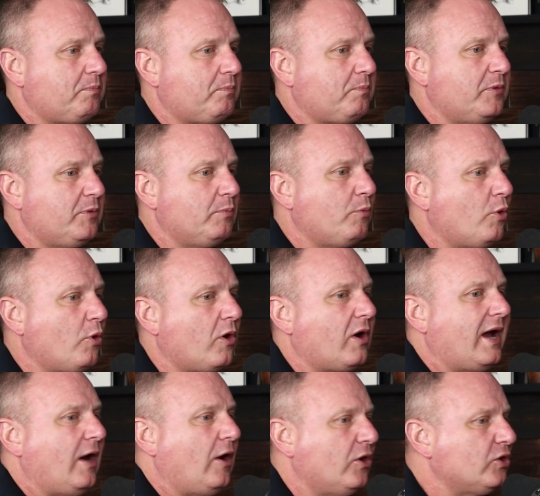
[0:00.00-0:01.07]
The more
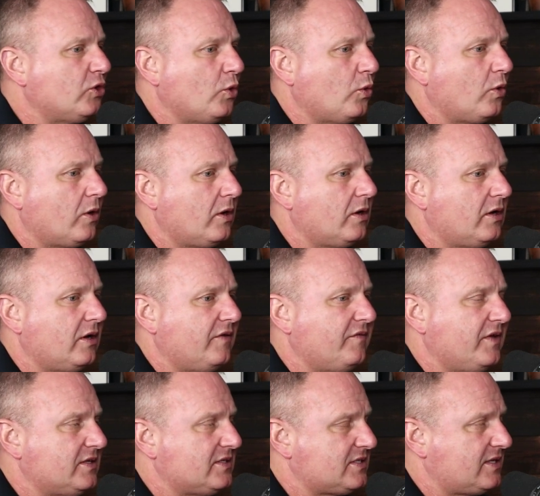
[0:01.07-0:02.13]
outdoor
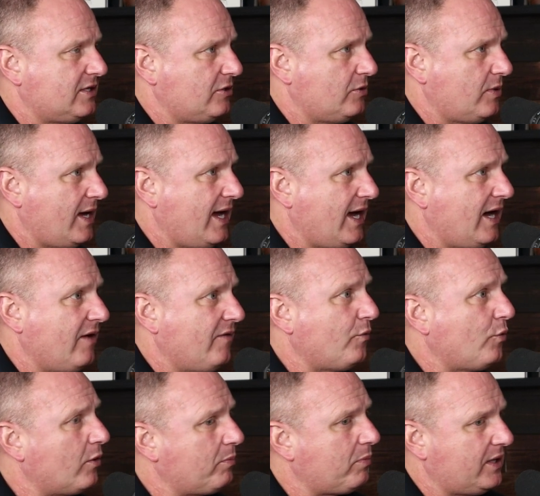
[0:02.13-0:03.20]
events that you have
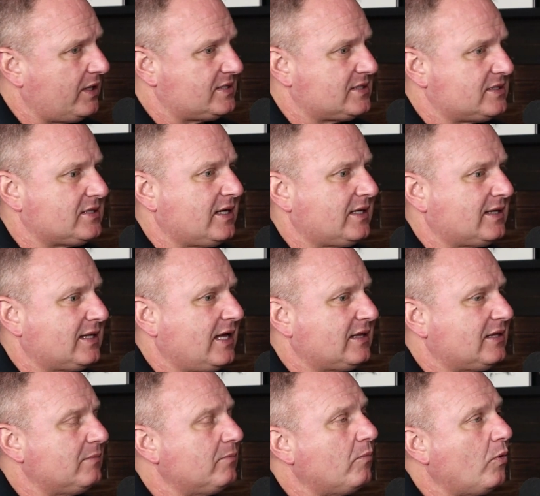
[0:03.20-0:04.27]
or places like that,
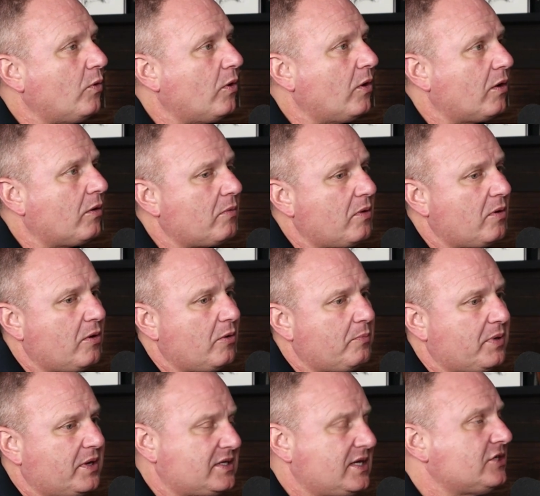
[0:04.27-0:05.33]
the more
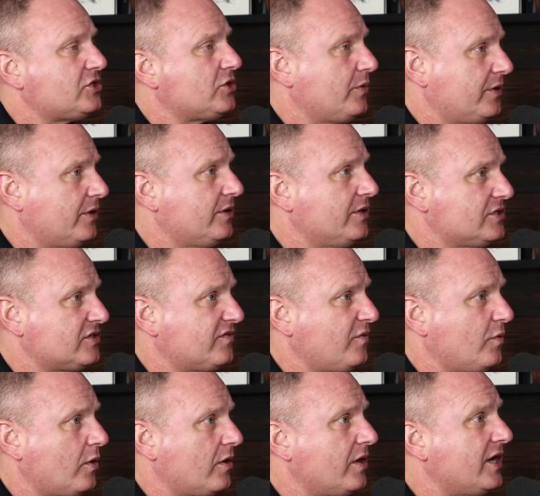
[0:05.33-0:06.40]
potential there is
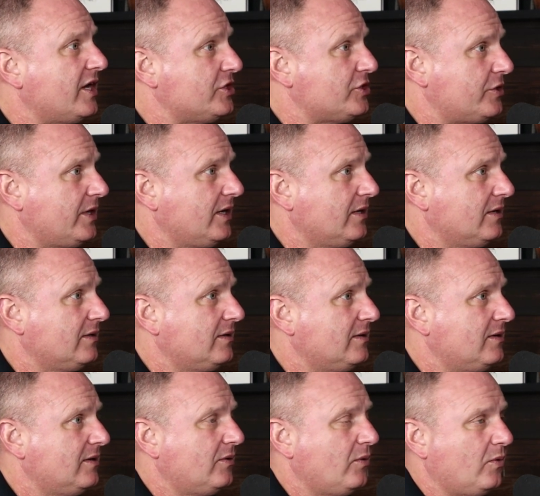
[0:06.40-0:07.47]
for injury
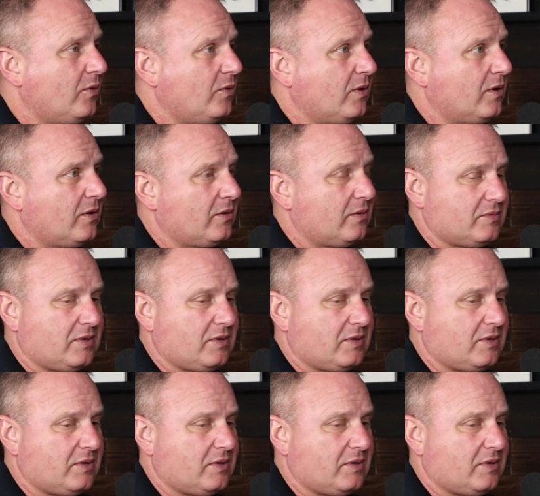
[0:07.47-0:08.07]
or